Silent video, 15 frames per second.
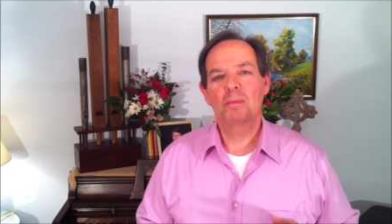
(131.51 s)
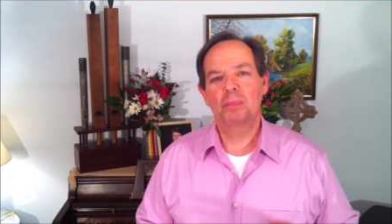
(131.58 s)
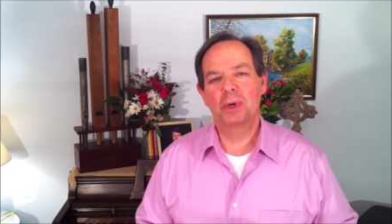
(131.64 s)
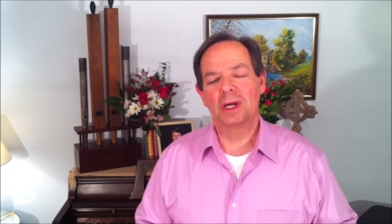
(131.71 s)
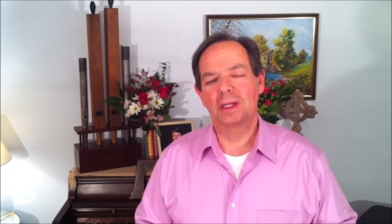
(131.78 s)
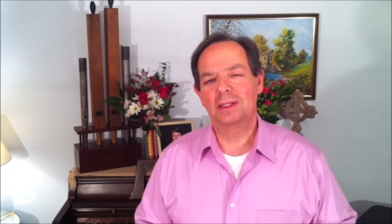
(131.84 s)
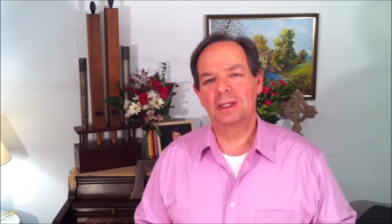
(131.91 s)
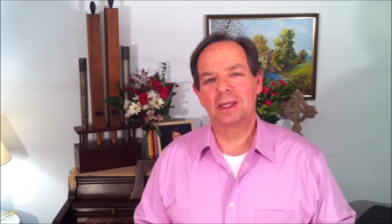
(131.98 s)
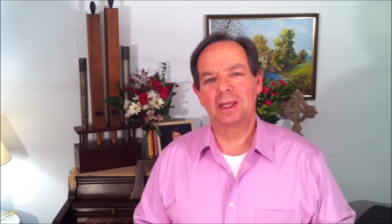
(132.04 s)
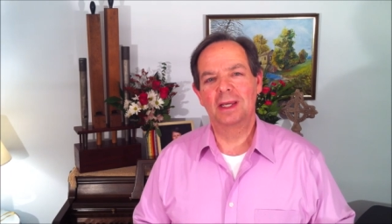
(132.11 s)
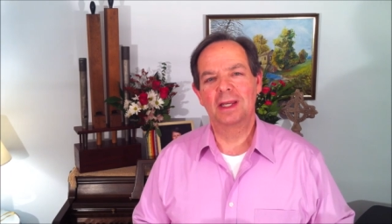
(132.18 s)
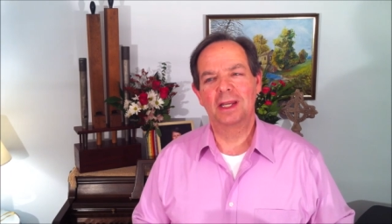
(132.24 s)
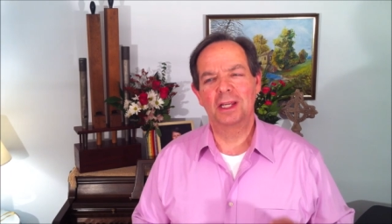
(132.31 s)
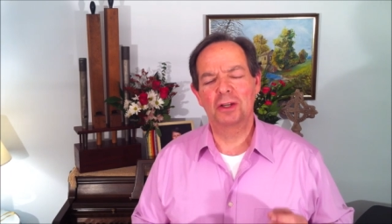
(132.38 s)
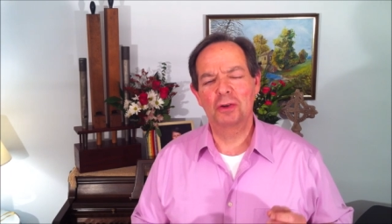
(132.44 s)
but
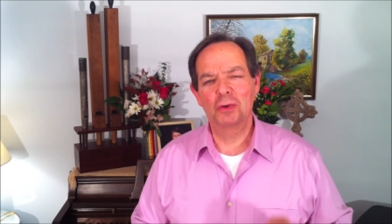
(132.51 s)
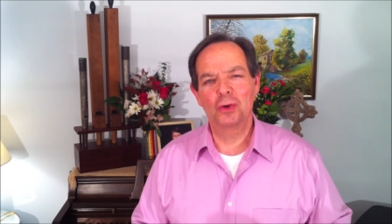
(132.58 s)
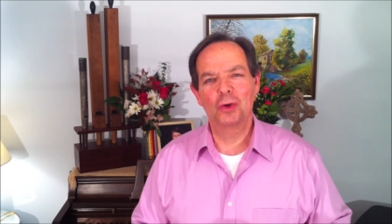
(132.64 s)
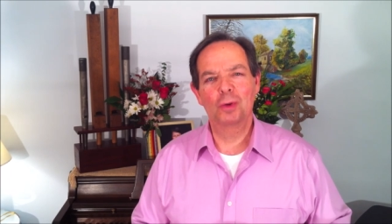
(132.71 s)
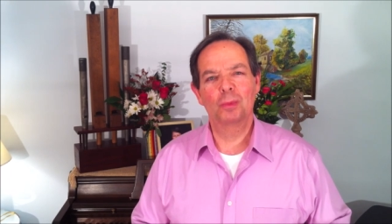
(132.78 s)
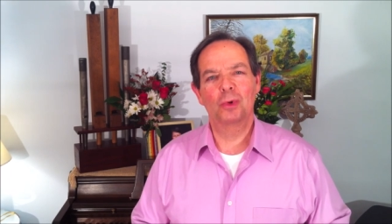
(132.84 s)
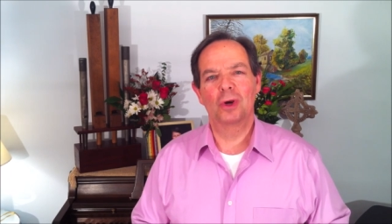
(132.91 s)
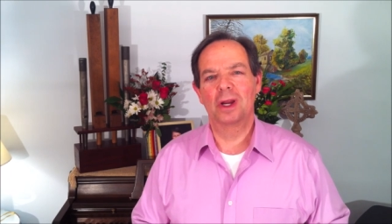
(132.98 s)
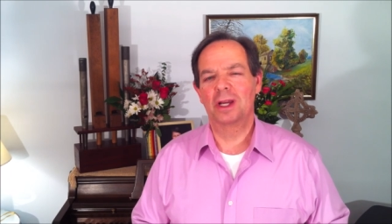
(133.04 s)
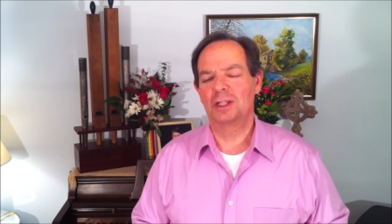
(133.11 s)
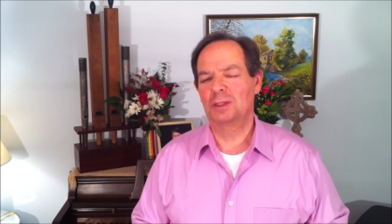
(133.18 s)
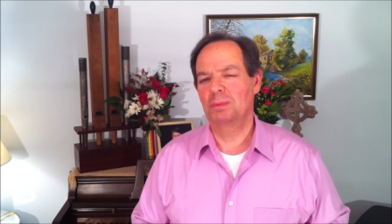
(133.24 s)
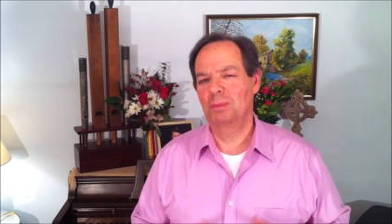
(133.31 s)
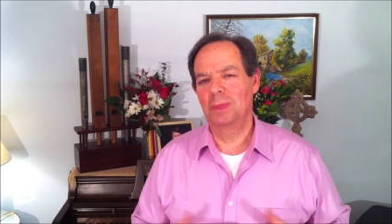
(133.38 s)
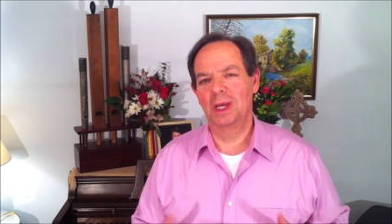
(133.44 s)
it
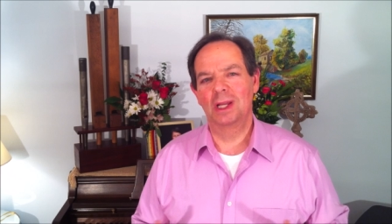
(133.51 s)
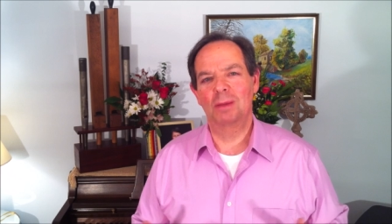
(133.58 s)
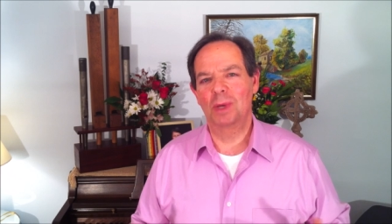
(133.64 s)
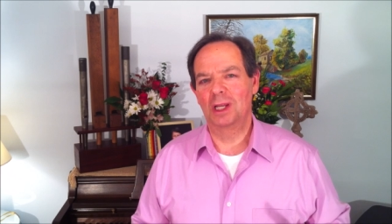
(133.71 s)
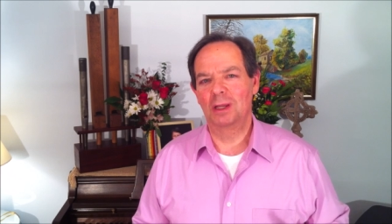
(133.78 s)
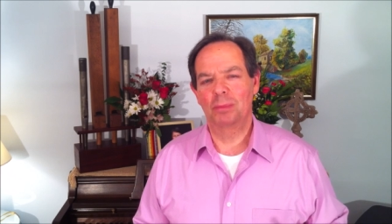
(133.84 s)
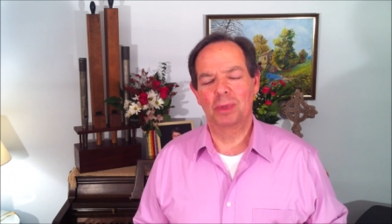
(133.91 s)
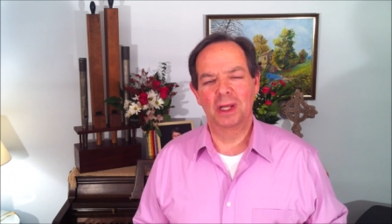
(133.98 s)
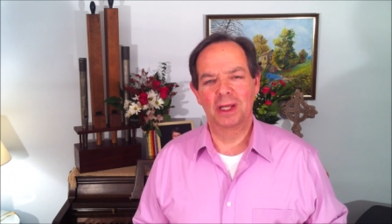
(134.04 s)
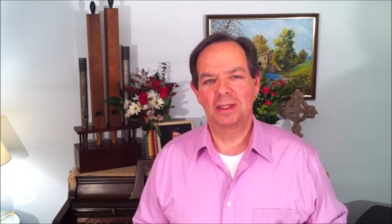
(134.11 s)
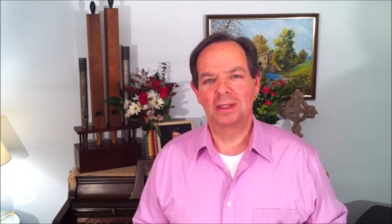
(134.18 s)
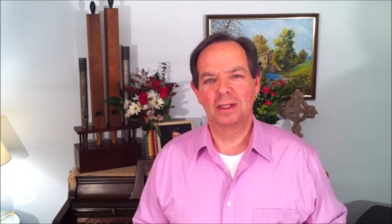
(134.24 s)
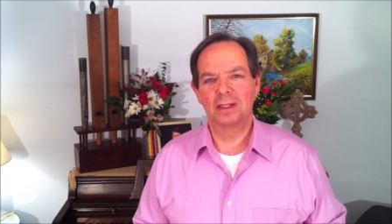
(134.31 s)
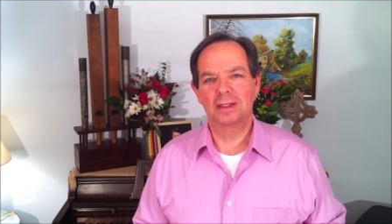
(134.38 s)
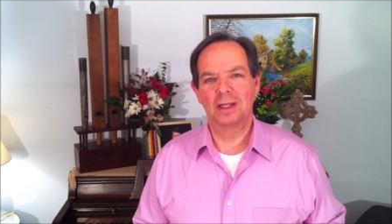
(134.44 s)
enumerates many, many
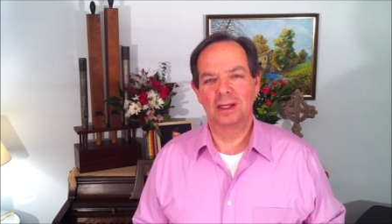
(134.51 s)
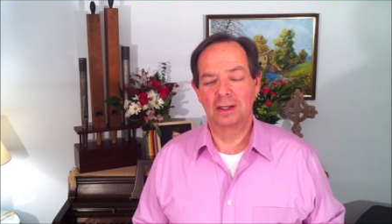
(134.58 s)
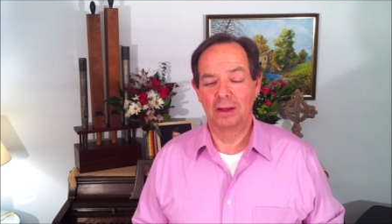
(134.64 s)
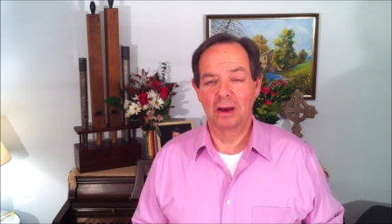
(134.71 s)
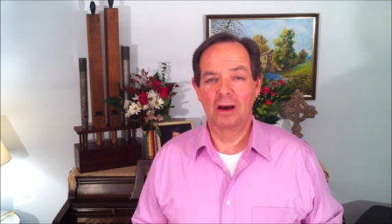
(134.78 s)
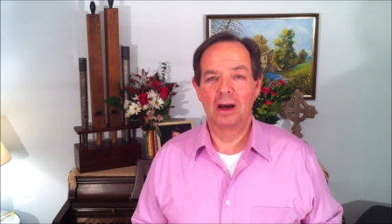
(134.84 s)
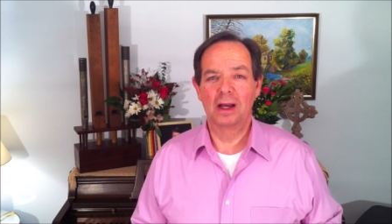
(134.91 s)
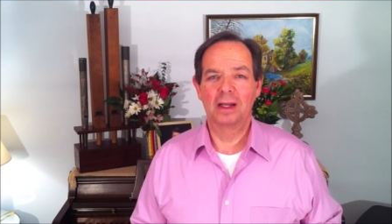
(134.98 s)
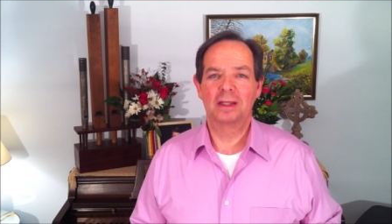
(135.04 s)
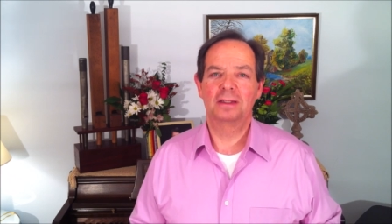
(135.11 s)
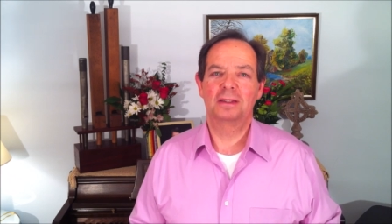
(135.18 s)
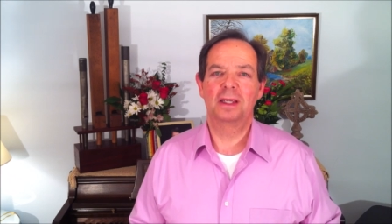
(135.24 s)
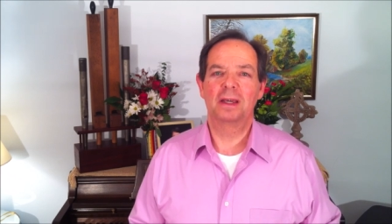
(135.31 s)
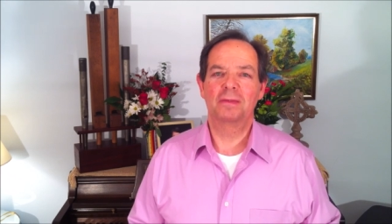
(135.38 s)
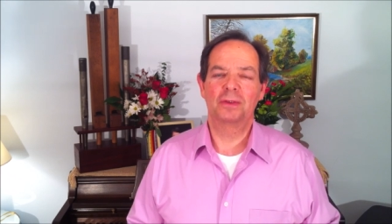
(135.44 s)
blessings that God
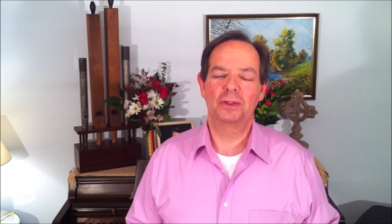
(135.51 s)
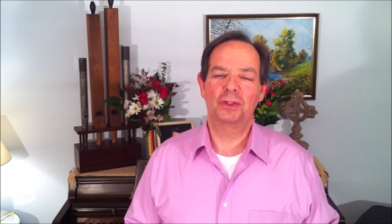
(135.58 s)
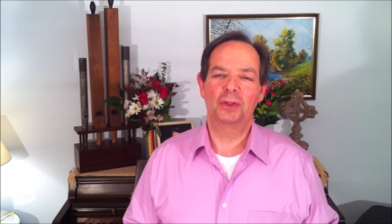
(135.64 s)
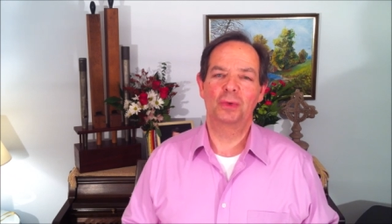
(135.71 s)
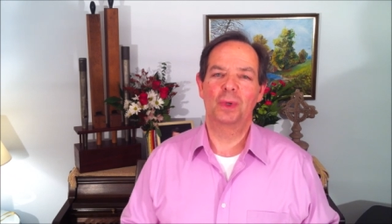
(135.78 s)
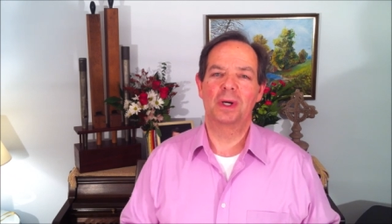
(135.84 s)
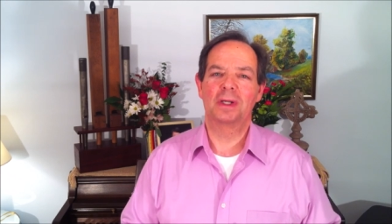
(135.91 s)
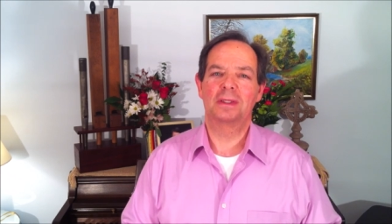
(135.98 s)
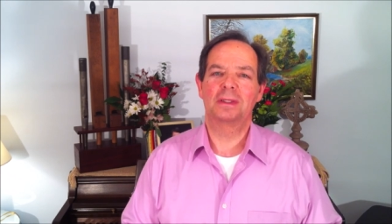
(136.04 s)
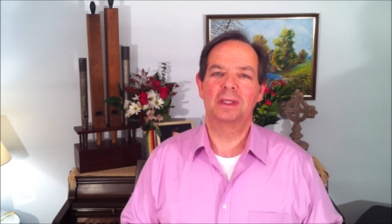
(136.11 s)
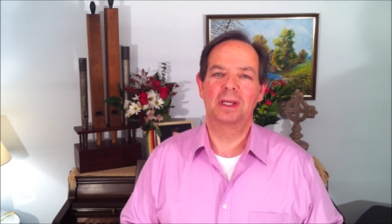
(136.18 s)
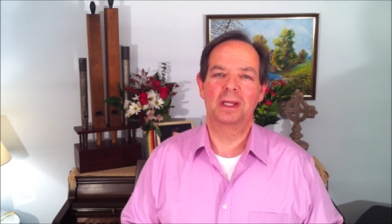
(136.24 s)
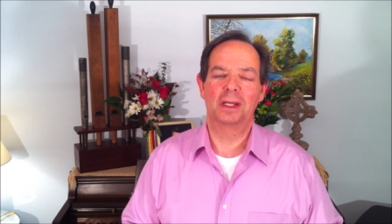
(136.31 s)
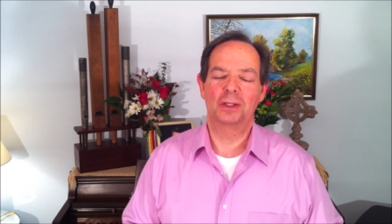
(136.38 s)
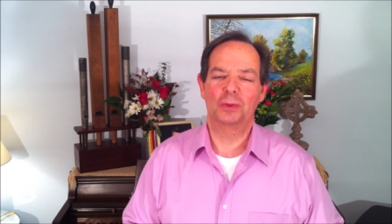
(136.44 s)
has given to
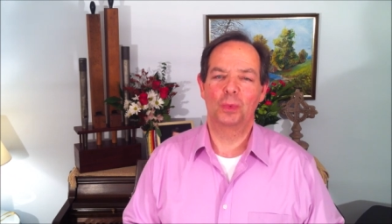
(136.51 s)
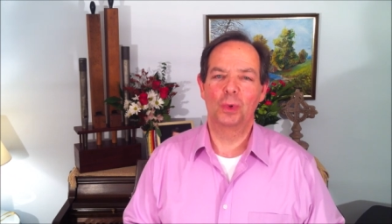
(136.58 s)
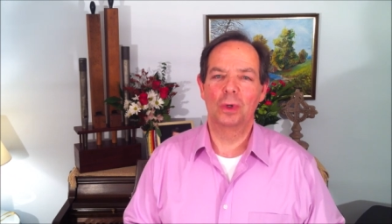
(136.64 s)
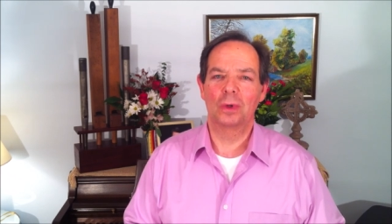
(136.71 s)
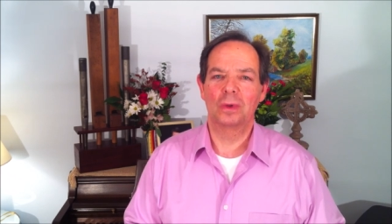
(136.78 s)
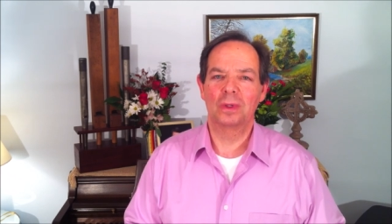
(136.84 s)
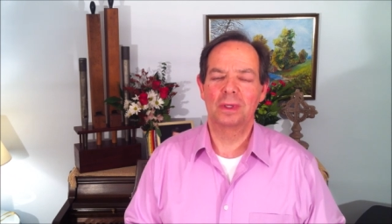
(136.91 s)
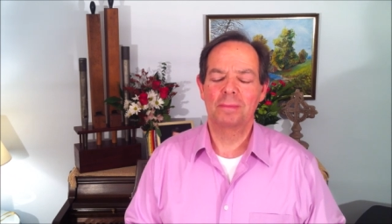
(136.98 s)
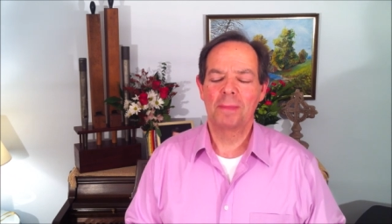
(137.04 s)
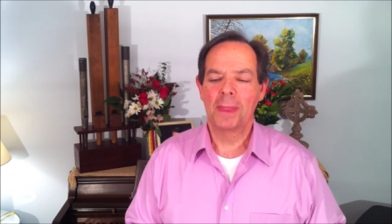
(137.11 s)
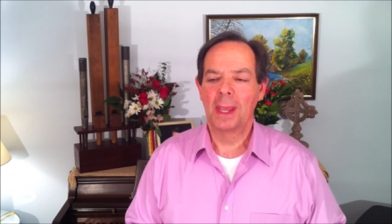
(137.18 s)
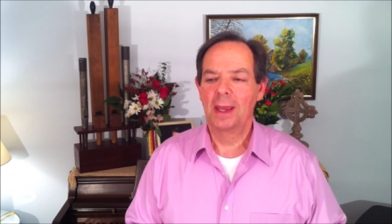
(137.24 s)
us in His world.